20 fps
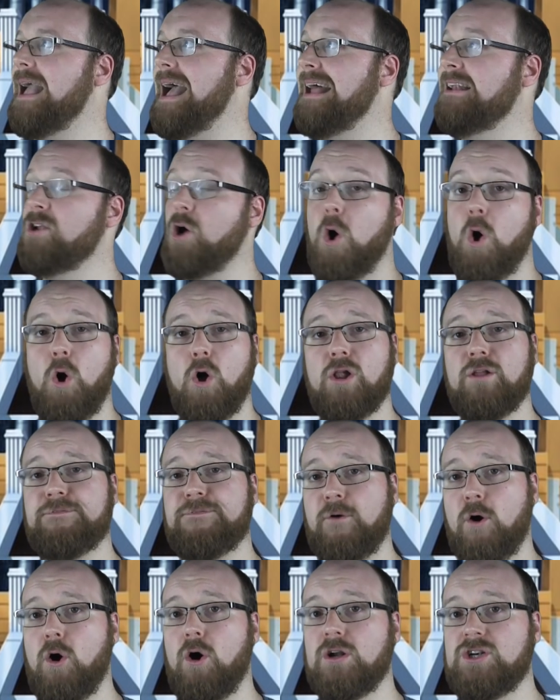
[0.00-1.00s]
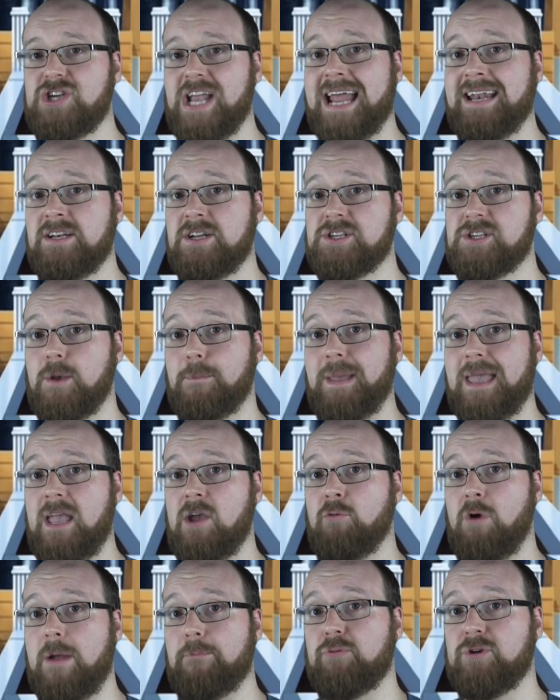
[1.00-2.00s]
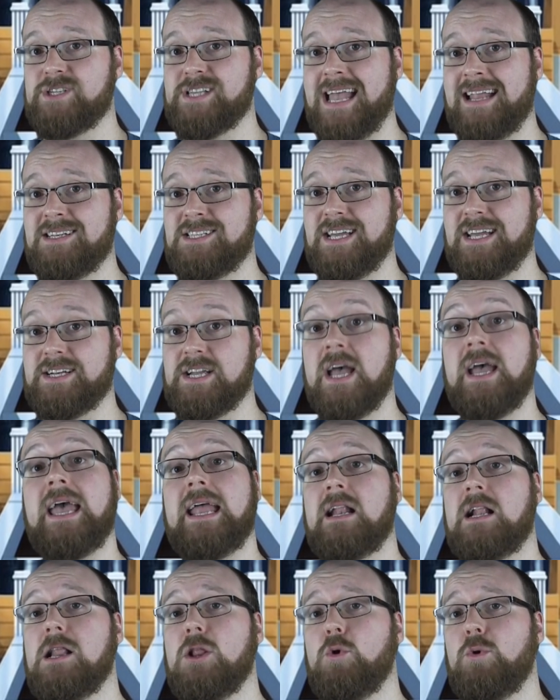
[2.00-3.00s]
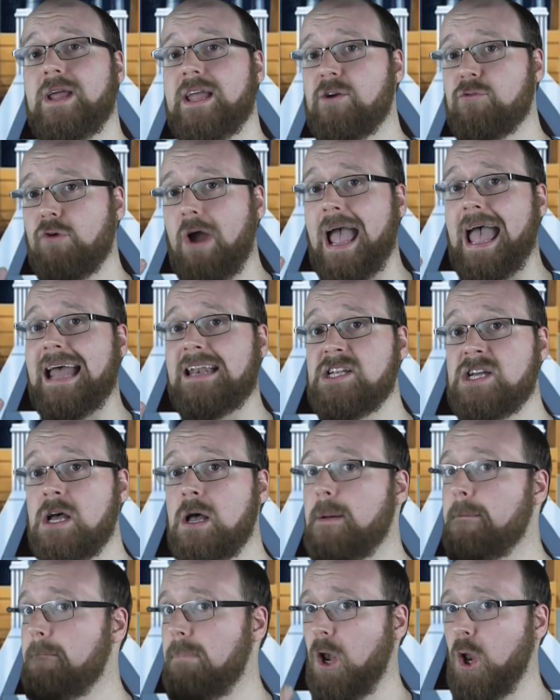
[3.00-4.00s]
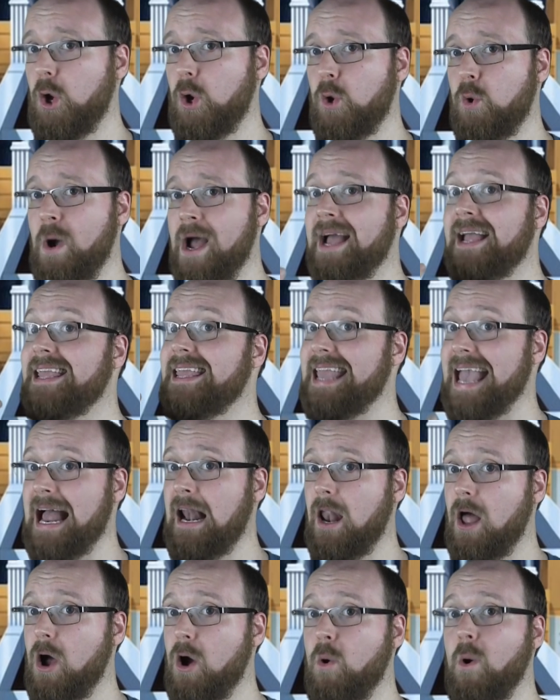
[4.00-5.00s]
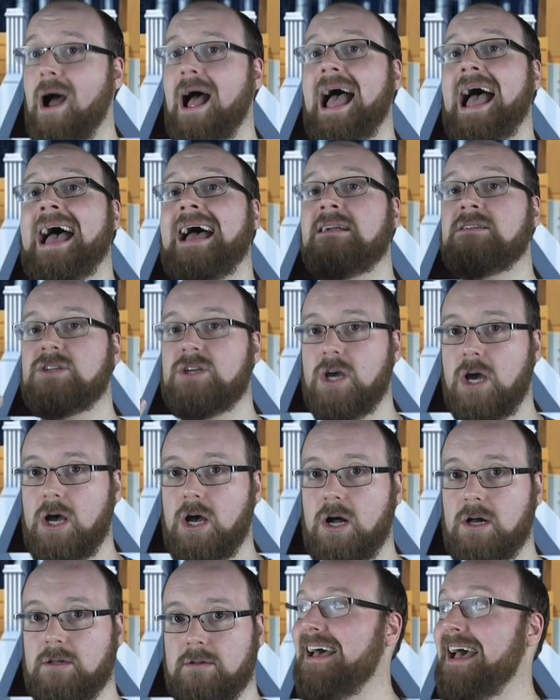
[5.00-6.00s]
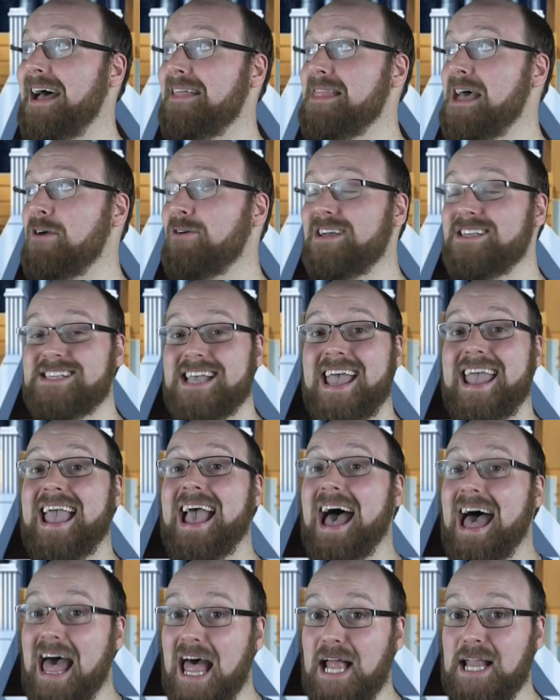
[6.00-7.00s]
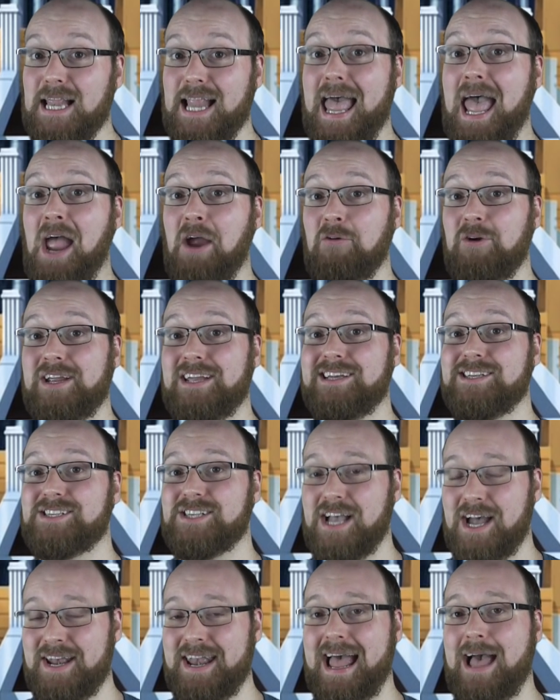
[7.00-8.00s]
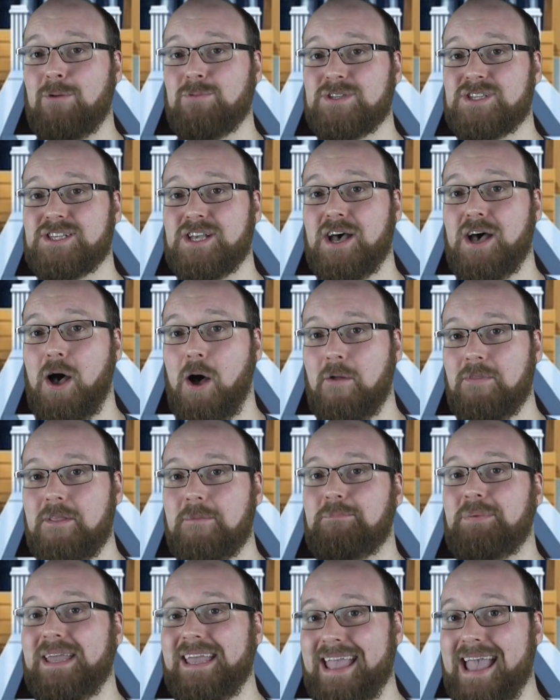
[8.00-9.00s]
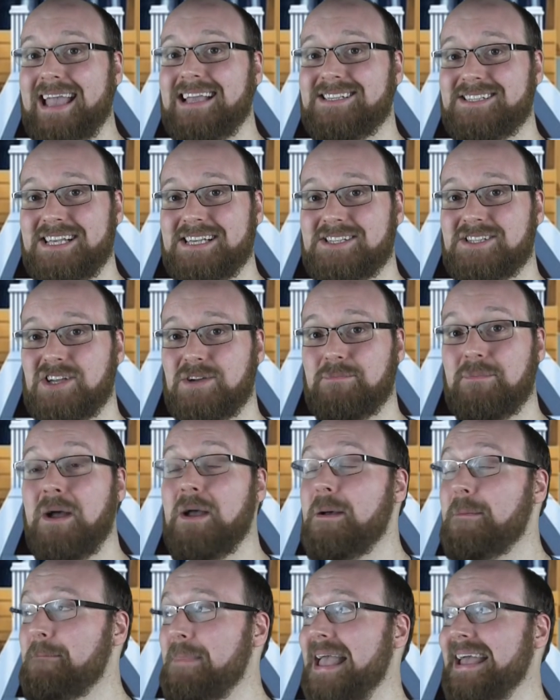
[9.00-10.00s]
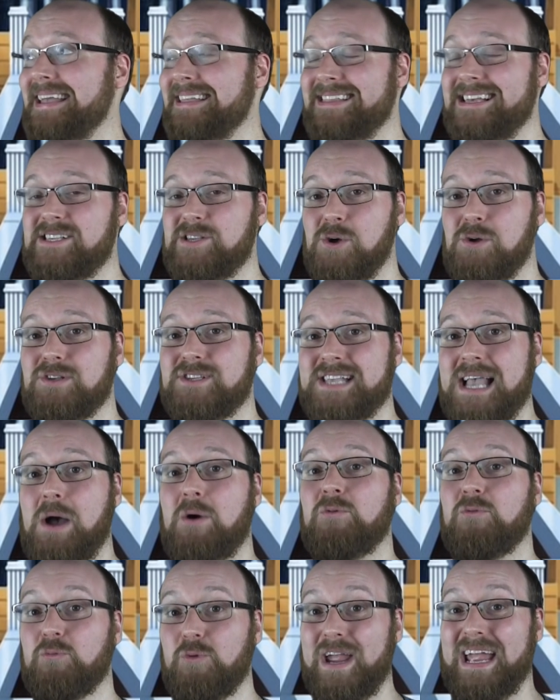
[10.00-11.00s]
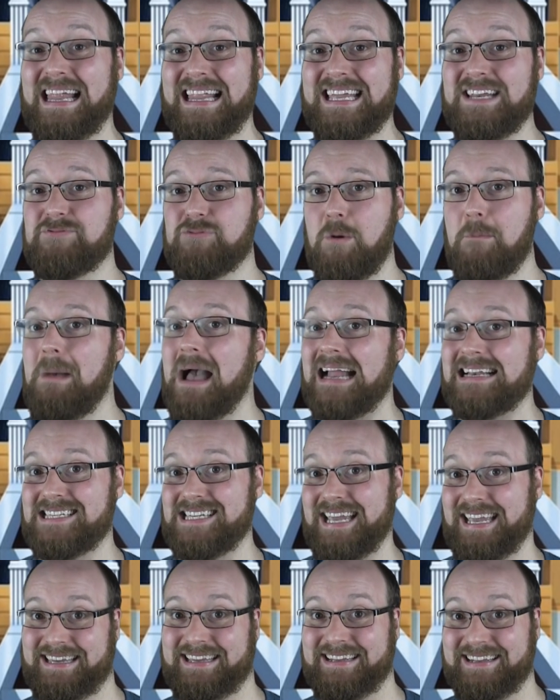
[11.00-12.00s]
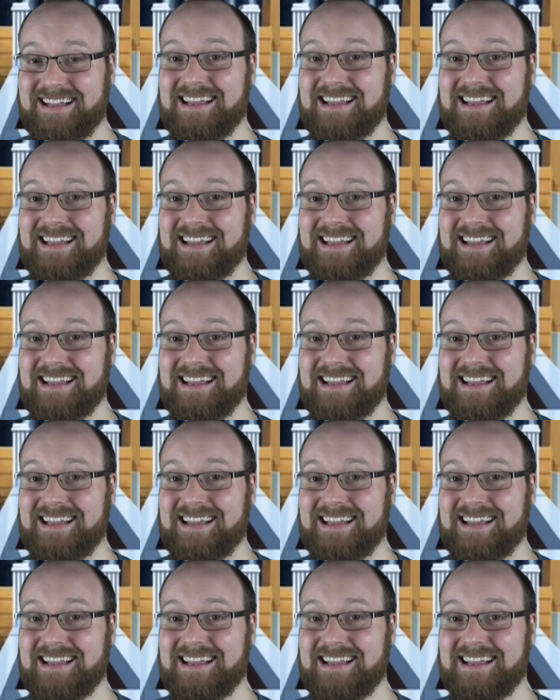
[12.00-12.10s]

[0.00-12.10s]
And all four genders are being represented, including red, blue, yellow, and girl. And there is a hilarious announcer on the PA system making this all sound really dramatic.